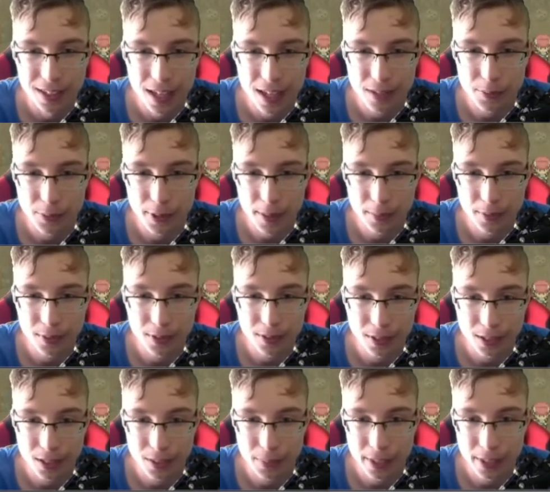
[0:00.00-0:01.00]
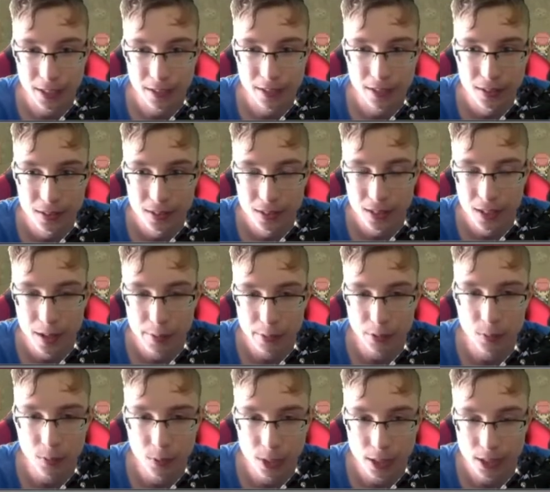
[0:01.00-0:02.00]
That's what I'm talking about. I
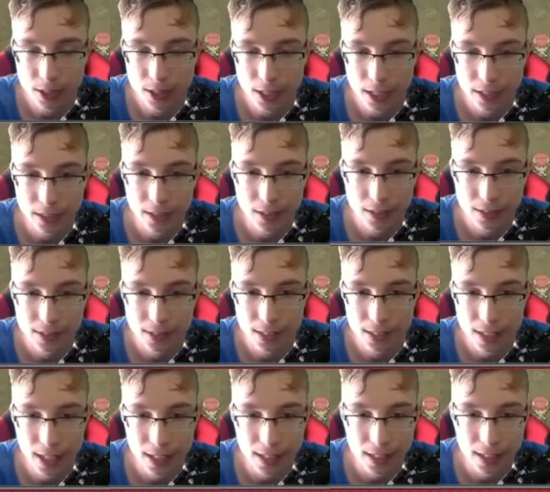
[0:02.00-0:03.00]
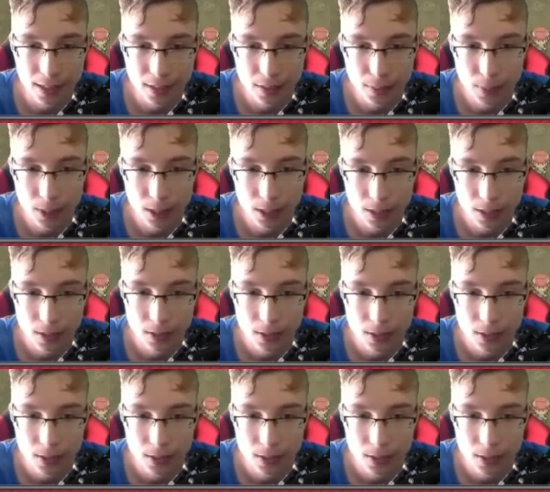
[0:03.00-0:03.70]
wouldn't really like seeing that hit more.